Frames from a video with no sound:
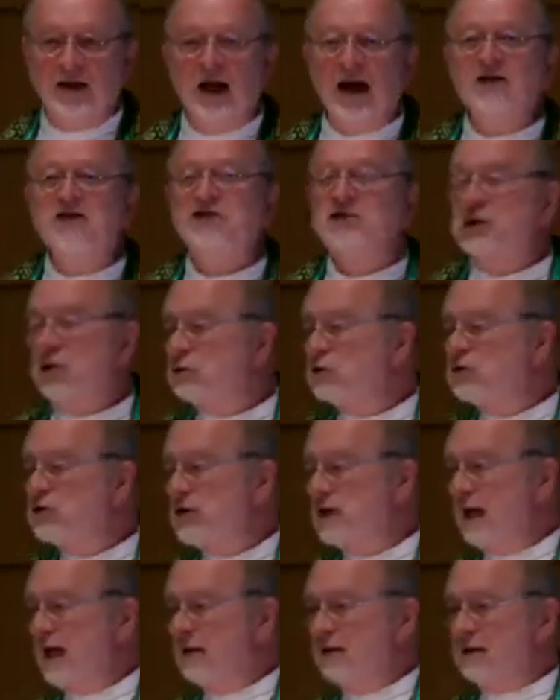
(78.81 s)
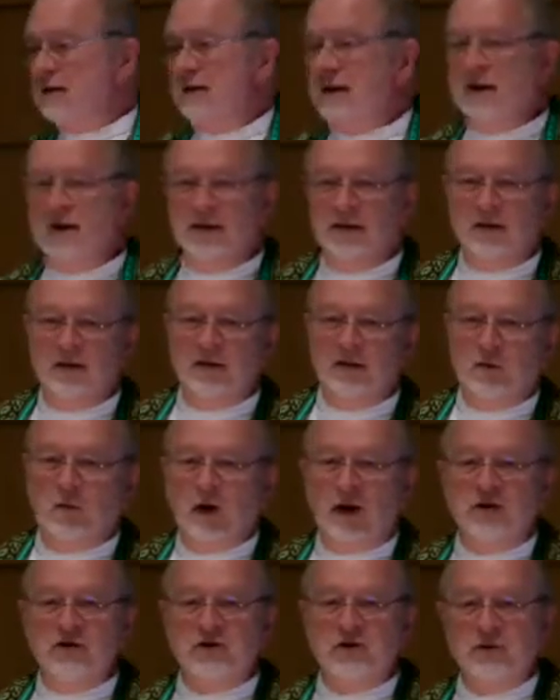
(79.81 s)
associate, the
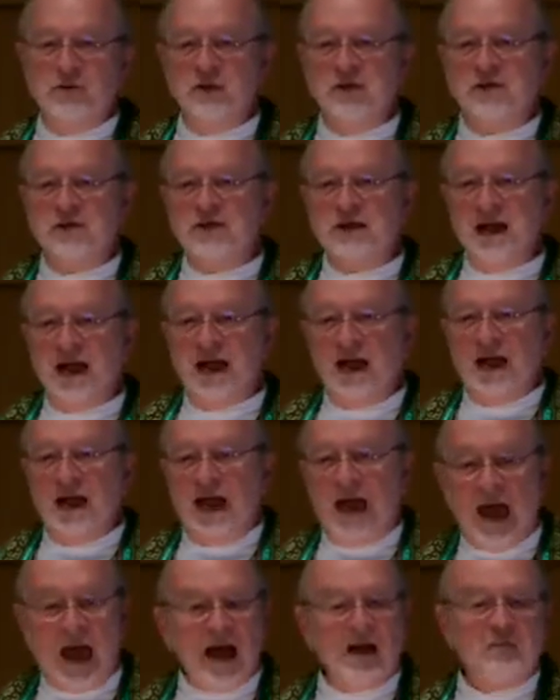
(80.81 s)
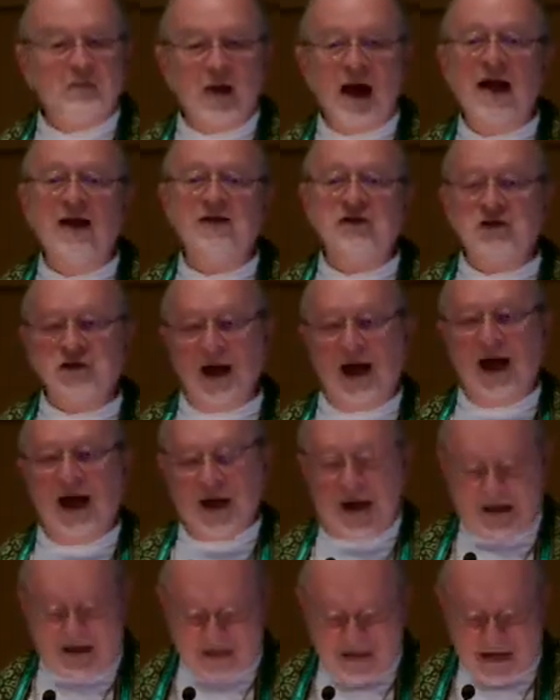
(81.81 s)
one who is at my
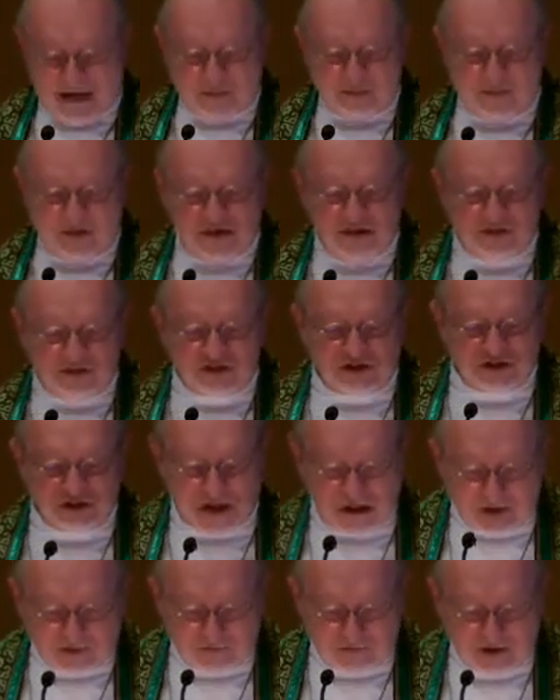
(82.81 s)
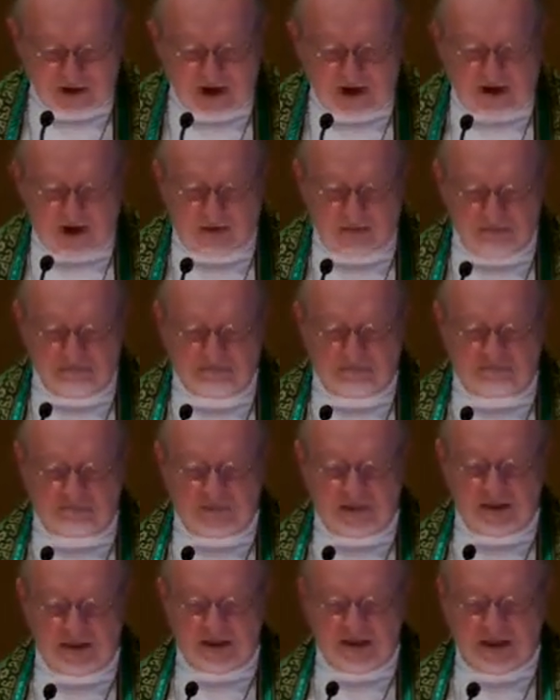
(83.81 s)
side, namely the Son of
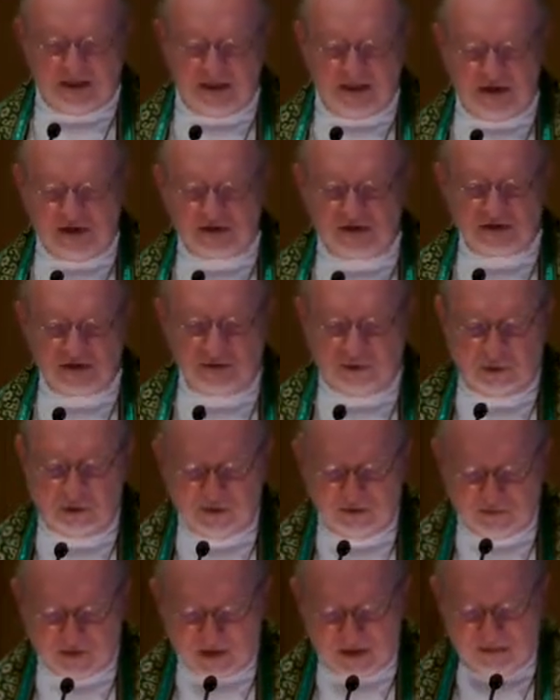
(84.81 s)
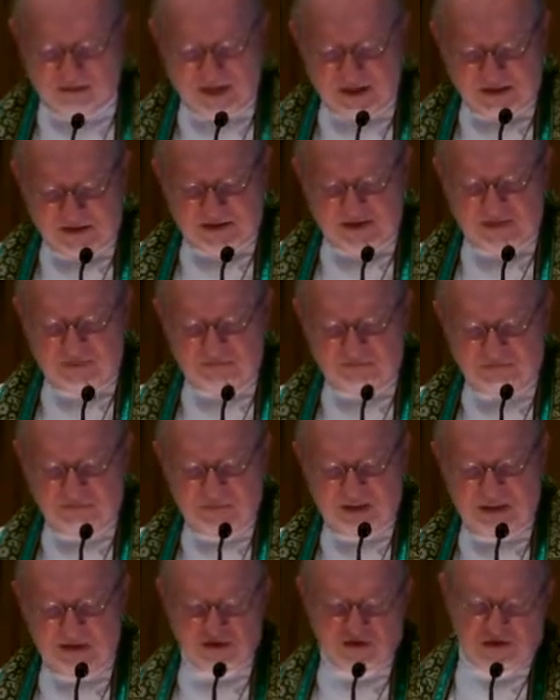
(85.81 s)
God, declares the Lord of armies.
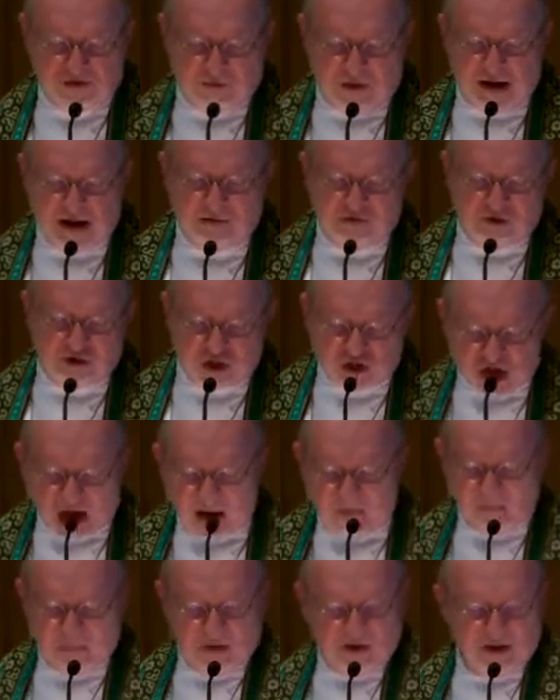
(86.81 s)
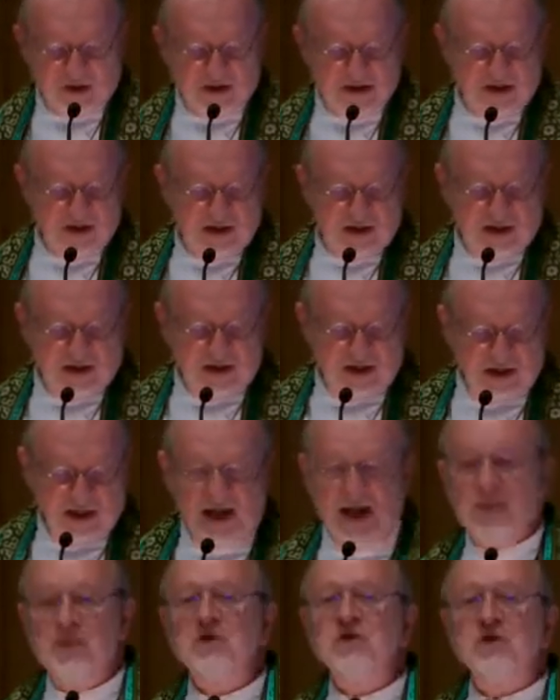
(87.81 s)
Strike the shepherd
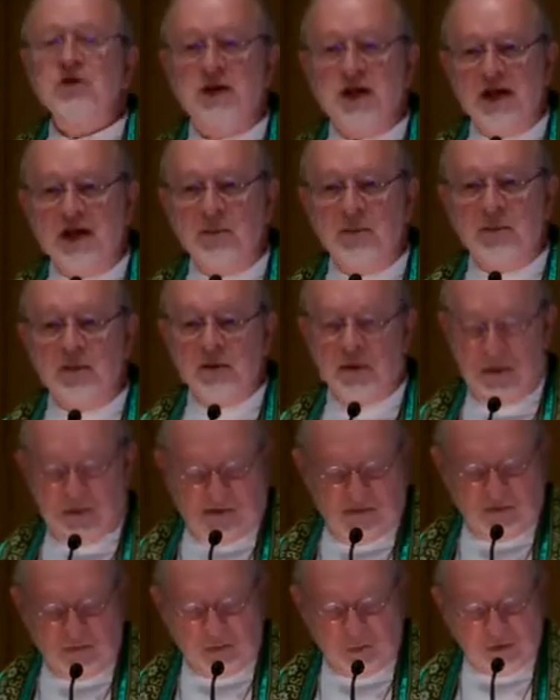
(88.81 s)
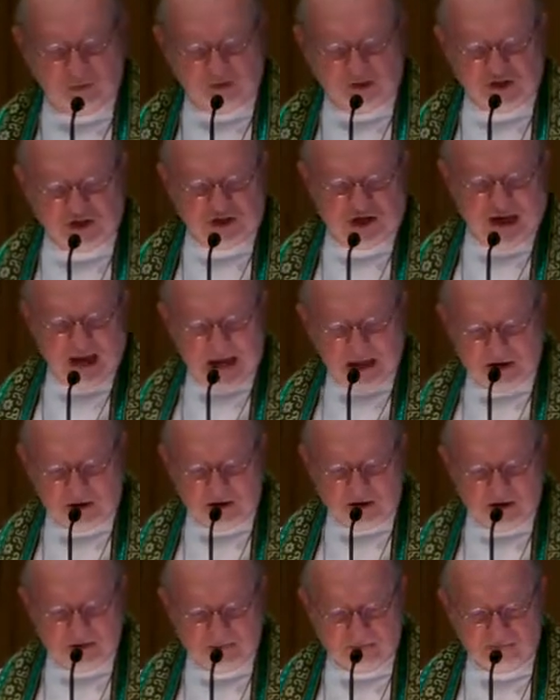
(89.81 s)
and the sheep will be
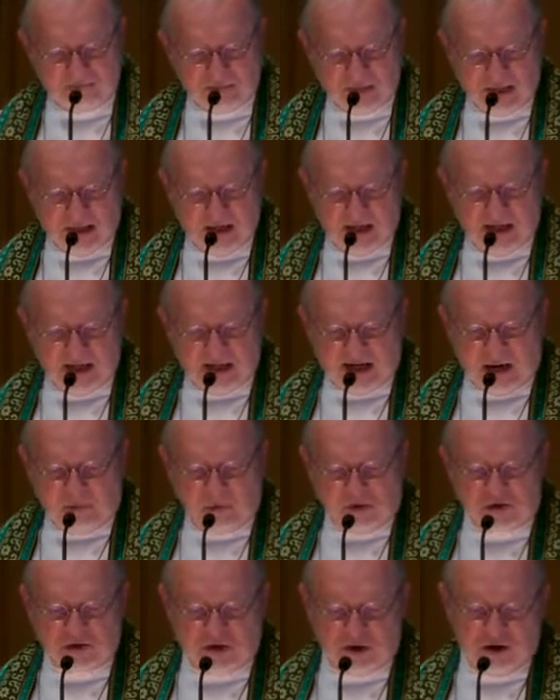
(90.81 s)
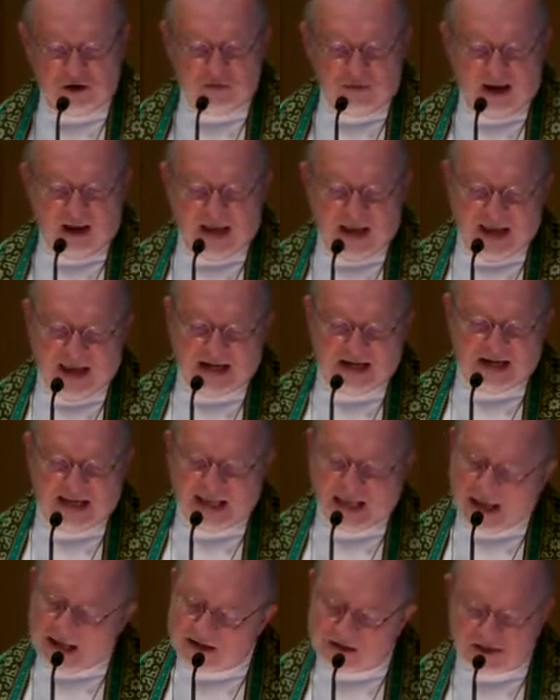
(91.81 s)
scattered, and I will turn my hand
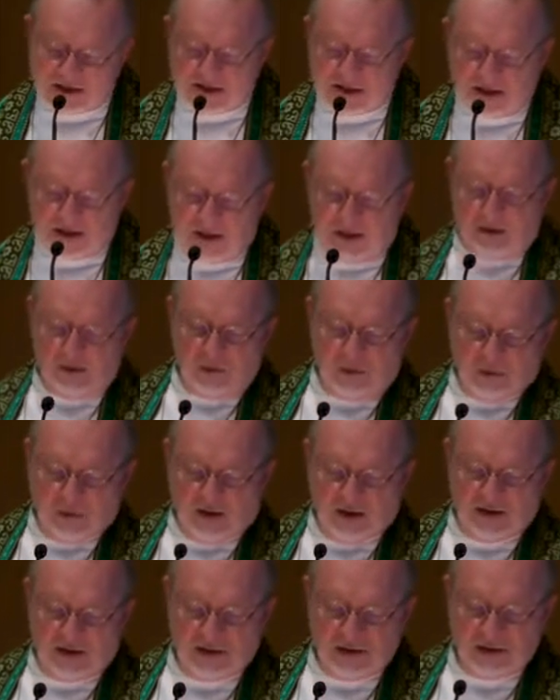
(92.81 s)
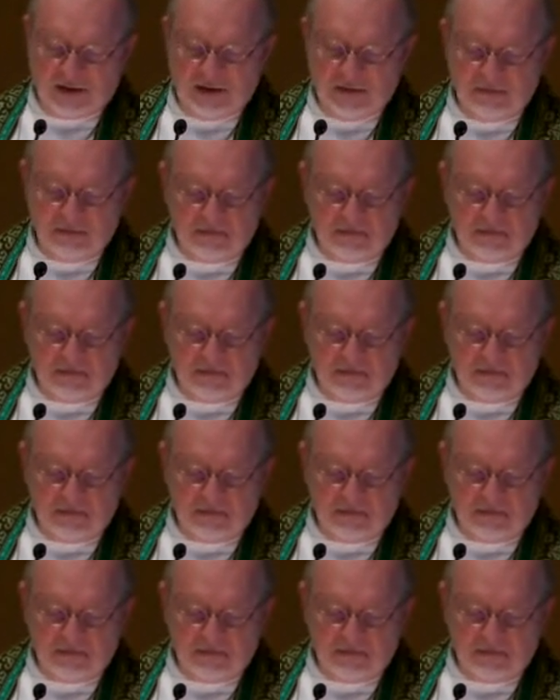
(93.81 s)
against the little ones.